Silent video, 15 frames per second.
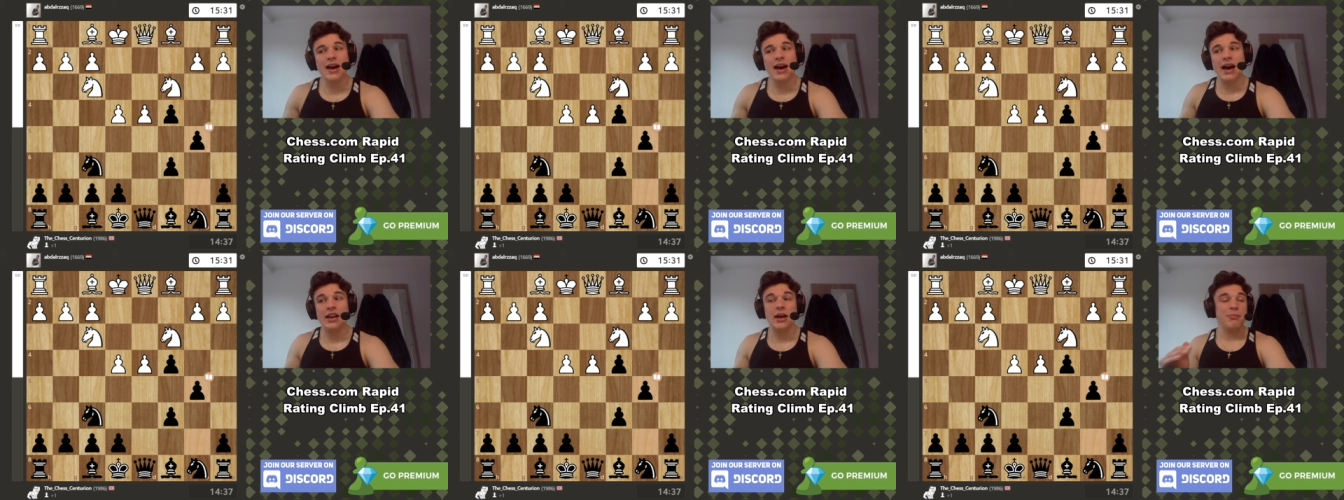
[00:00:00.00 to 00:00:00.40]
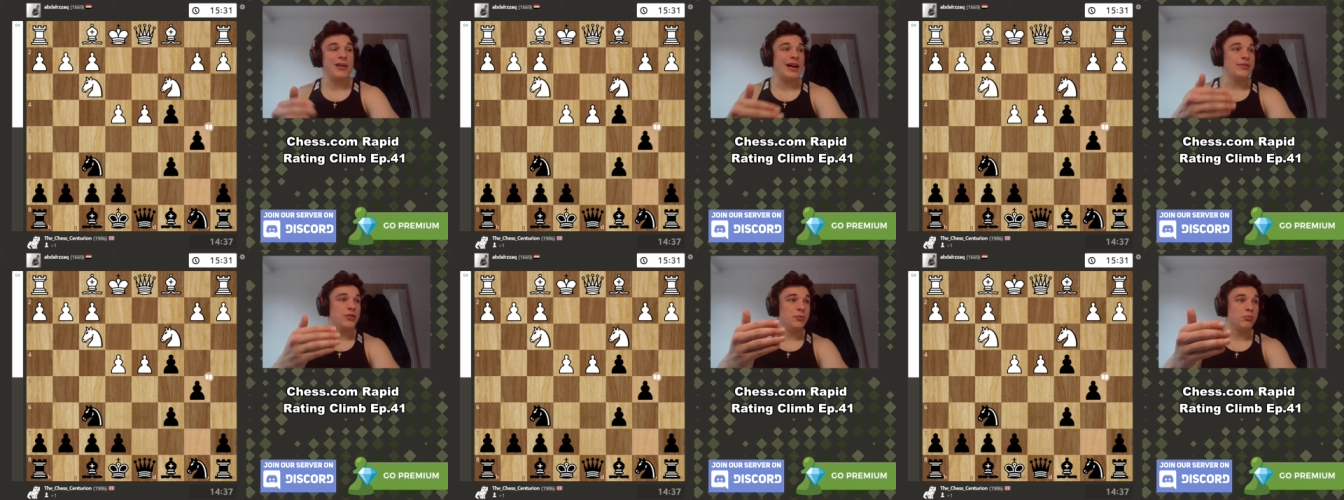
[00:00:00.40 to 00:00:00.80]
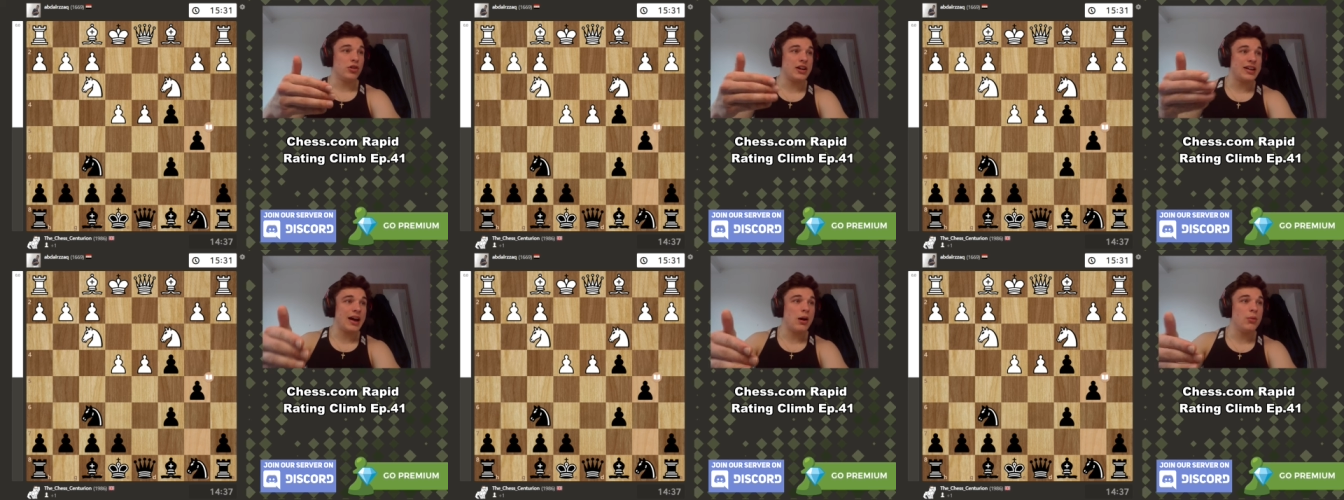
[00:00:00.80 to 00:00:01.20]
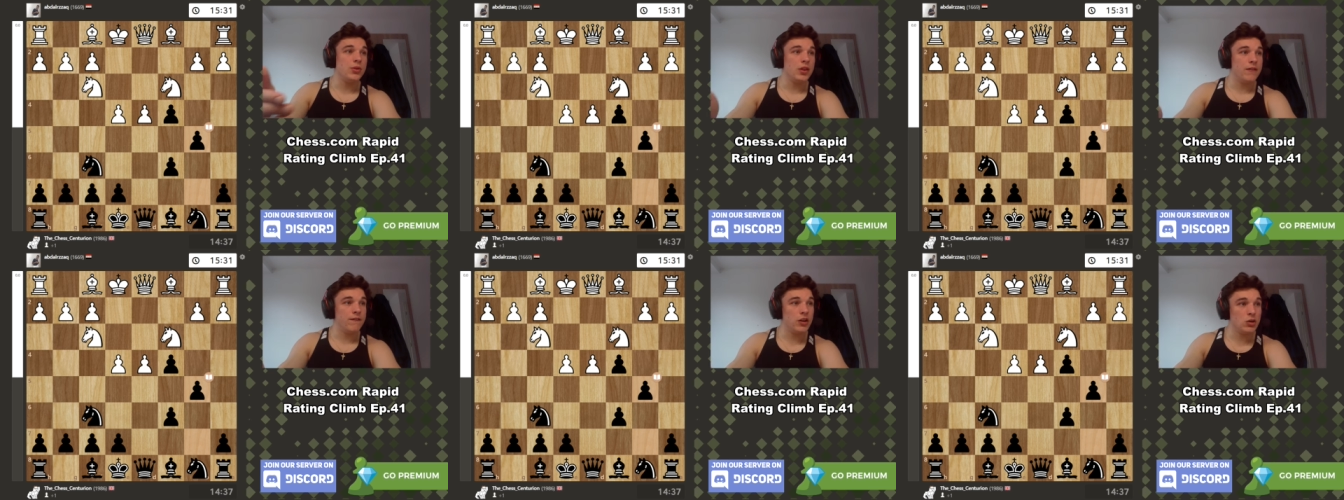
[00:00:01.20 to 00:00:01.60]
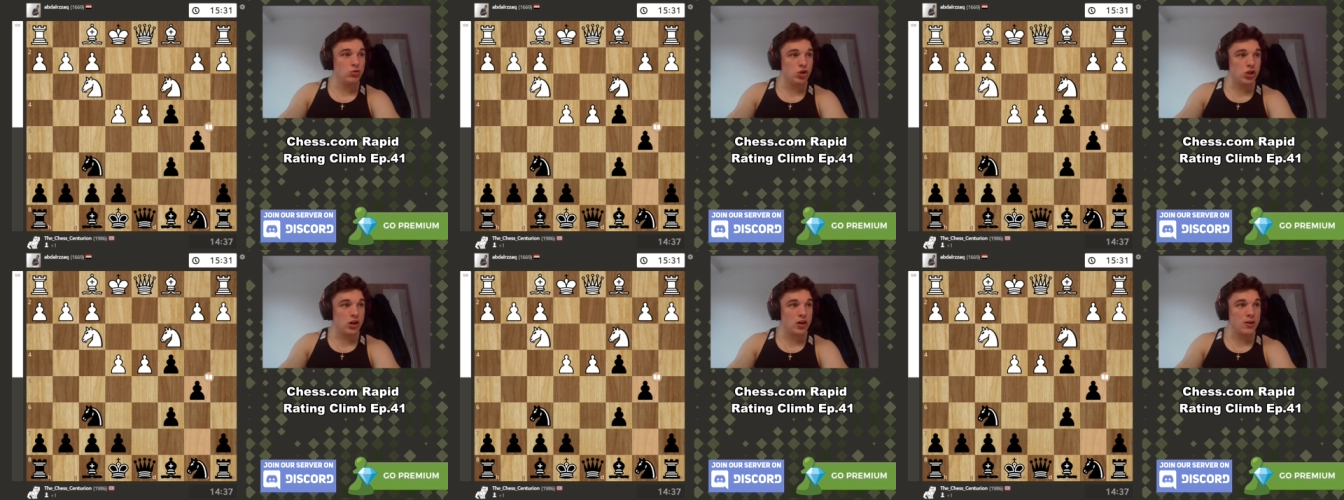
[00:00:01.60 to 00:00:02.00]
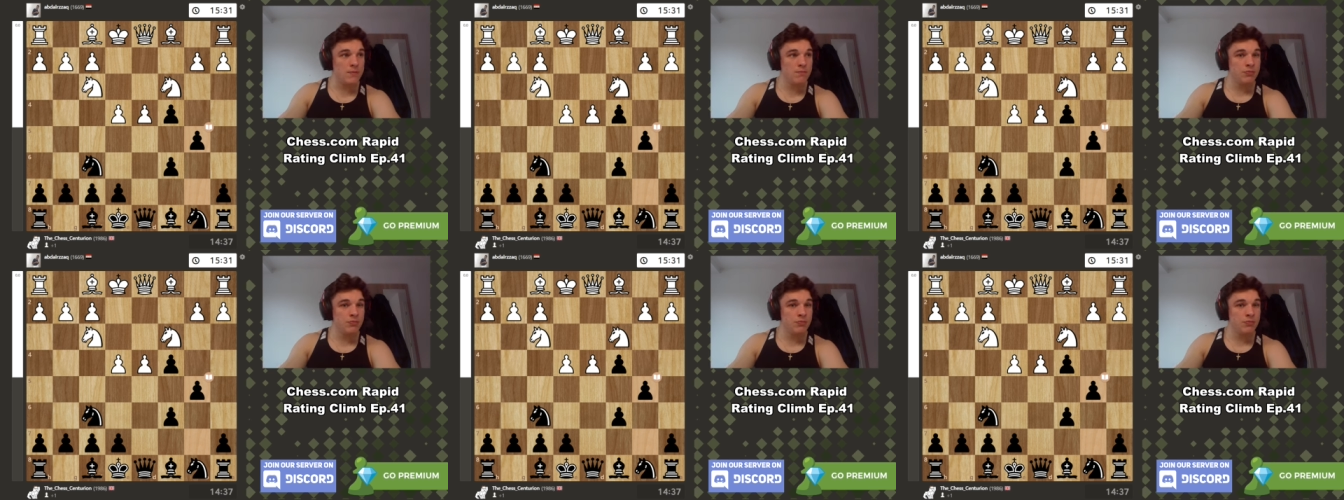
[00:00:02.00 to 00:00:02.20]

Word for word: and I plan to break out in the future.